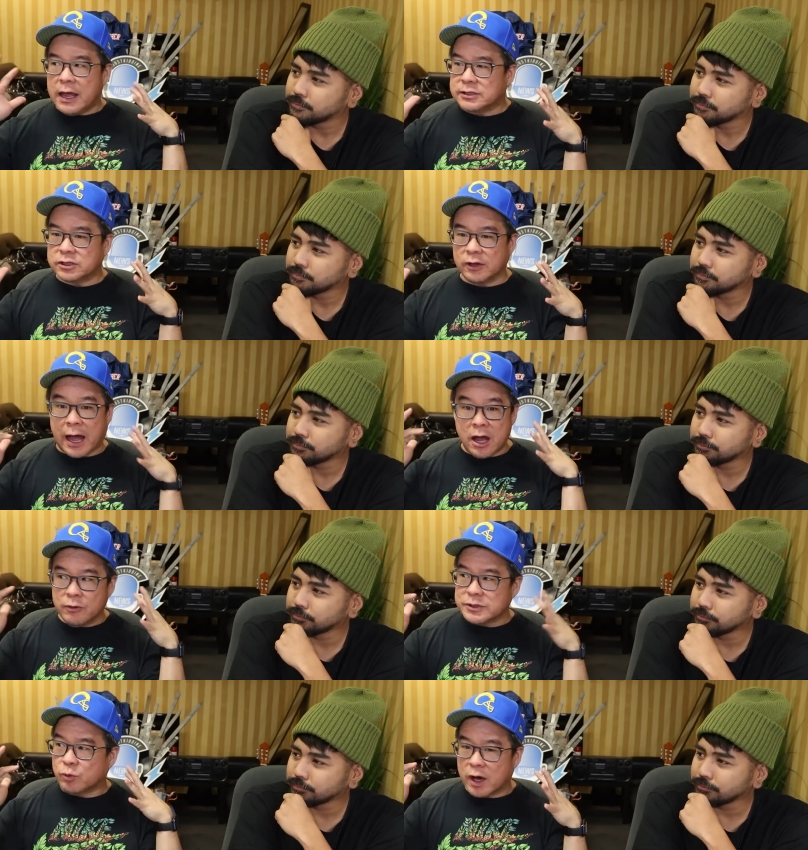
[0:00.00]
Speaker 1: And so I,
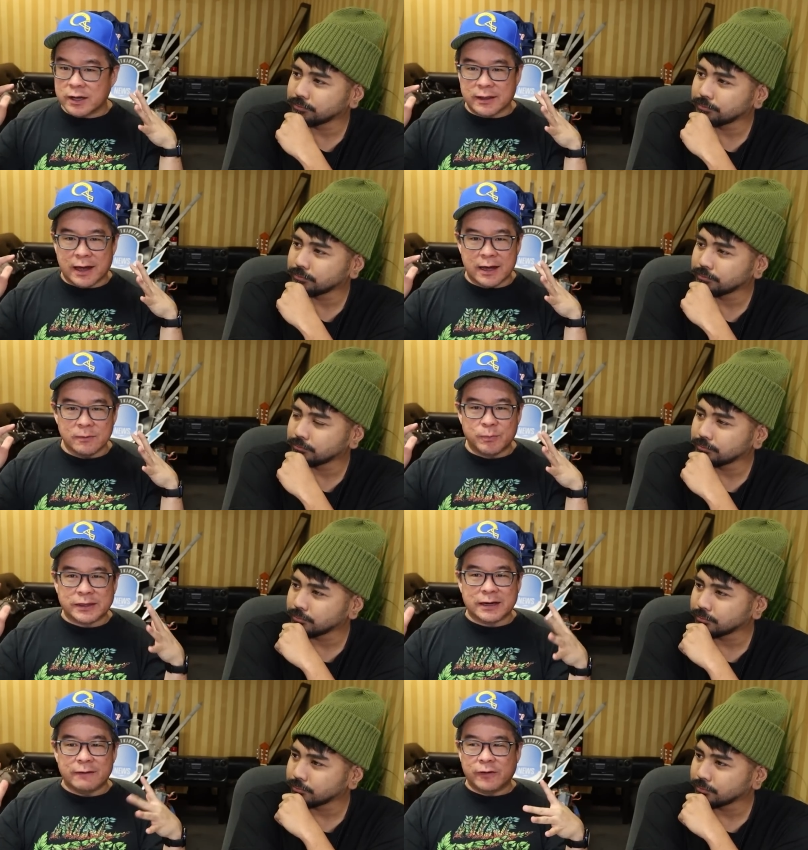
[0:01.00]
always wanted that,
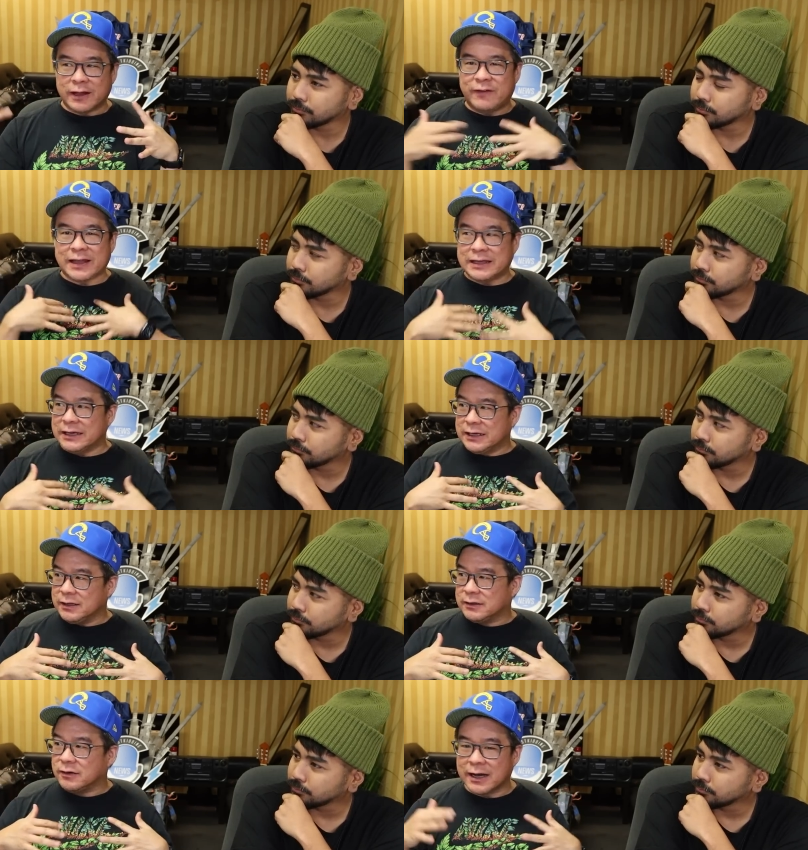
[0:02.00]
but then I feel like if I get
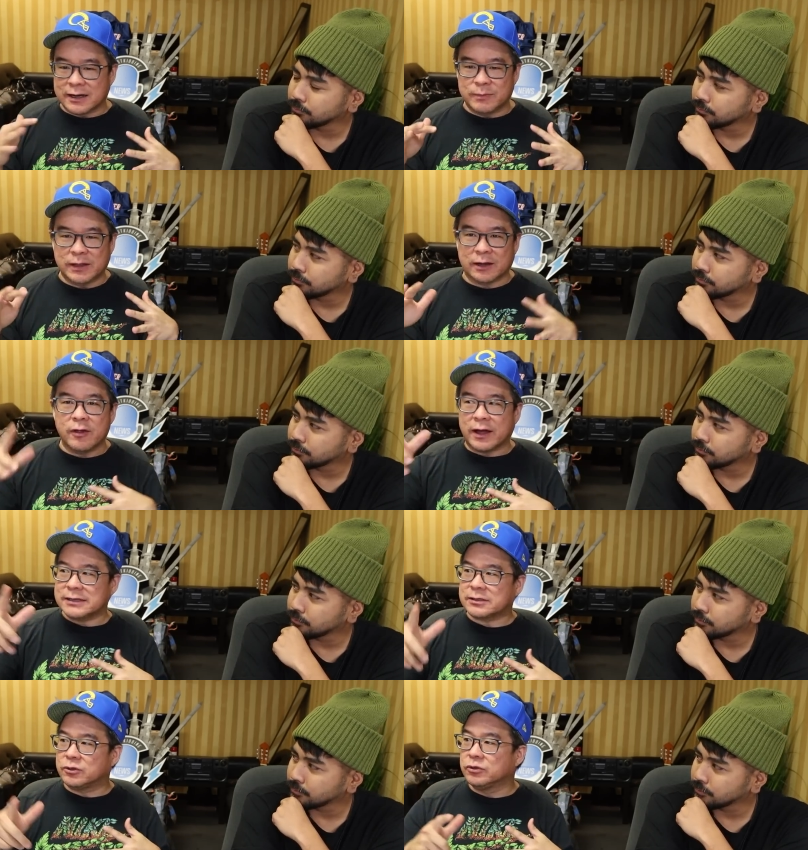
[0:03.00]
it, they're not gonna be like, "Oh, that
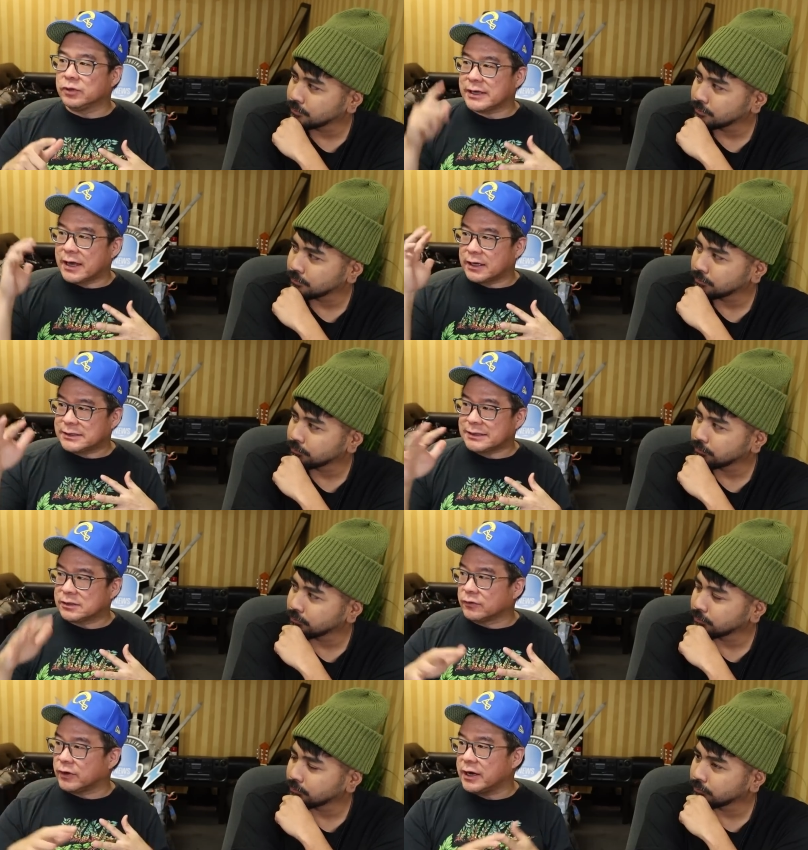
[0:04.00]
guy's cool. He got he's got
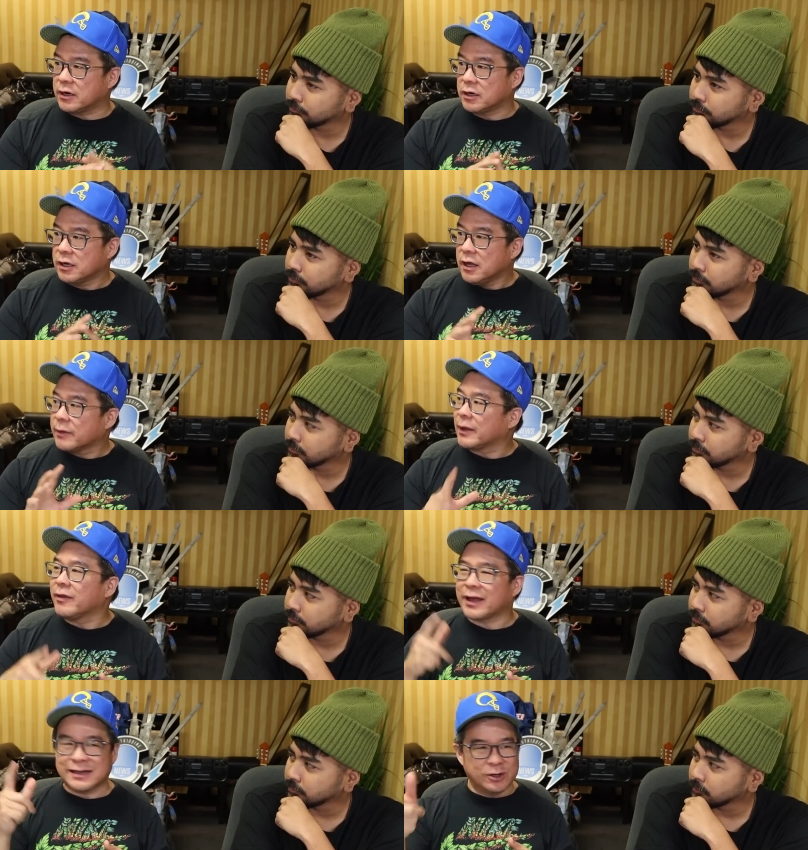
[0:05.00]
silver hair." They're like,
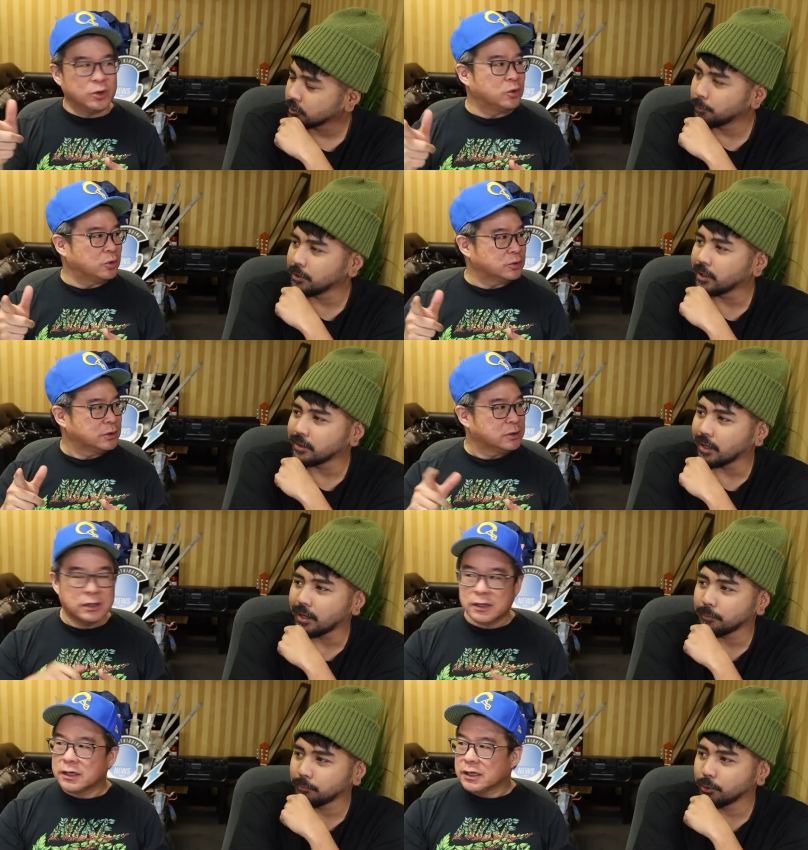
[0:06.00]
"Oh, that guy's old." They'll be like, "That
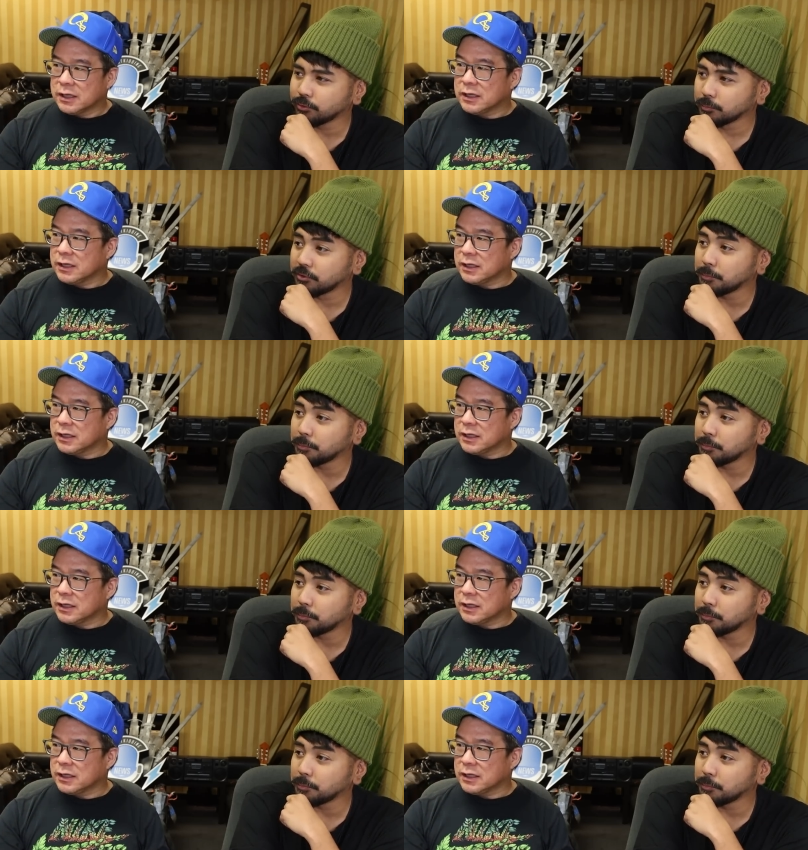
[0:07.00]
guy knows some